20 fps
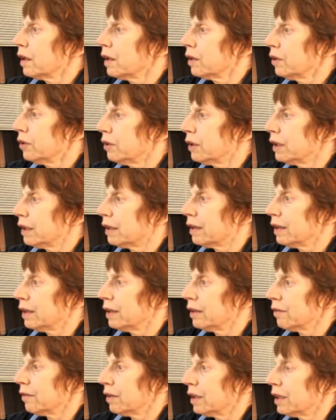you can see
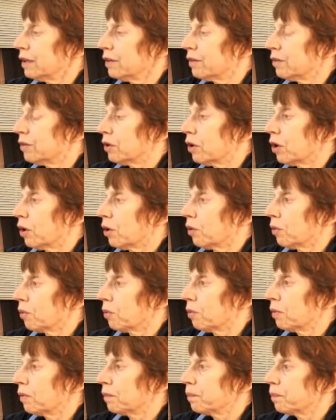there is
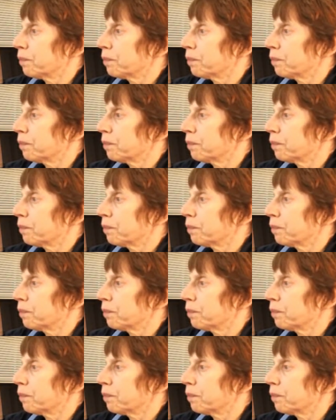no